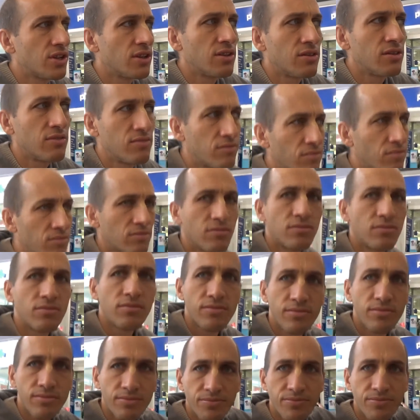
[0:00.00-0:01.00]
So like
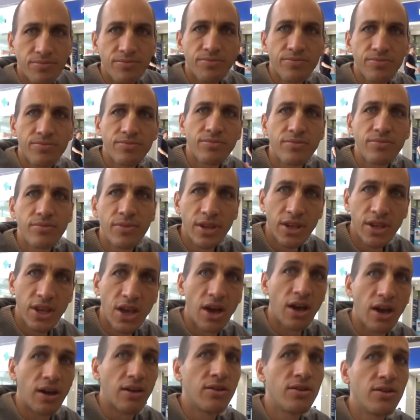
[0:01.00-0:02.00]
instinct?
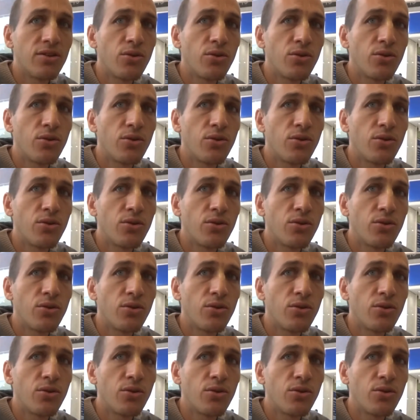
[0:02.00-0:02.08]
Yeah.